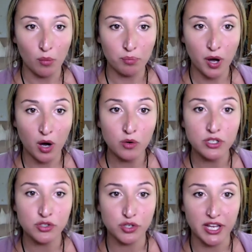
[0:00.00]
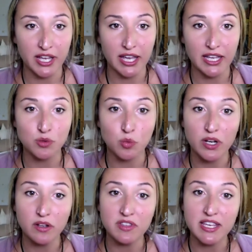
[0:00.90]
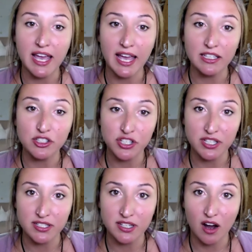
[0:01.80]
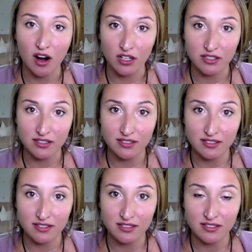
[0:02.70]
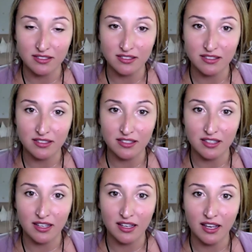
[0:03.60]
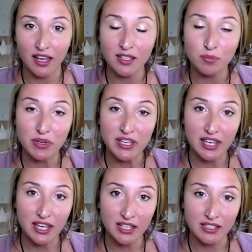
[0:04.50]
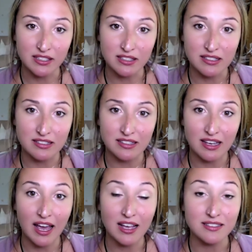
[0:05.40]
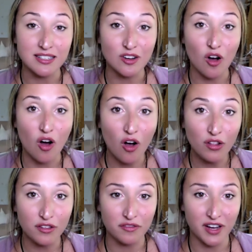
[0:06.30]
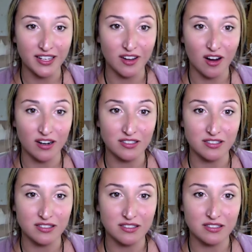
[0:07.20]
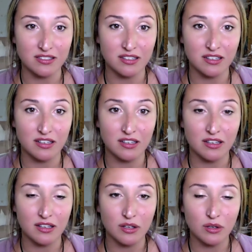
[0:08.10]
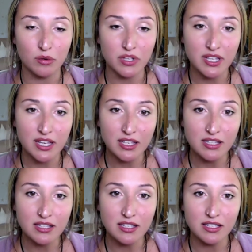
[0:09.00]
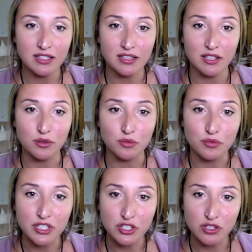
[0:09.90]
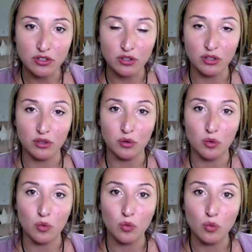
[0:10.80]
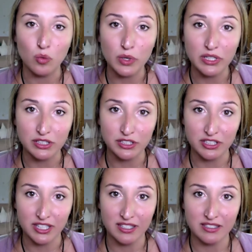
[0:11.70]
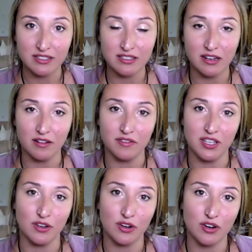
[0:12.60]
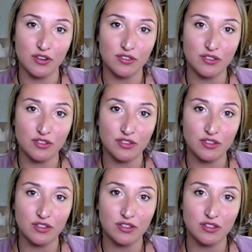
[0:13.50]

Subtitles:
"Poetry is one of the ancient arts, and it begins, as did all the fine arts, within the original wilderness of the earth."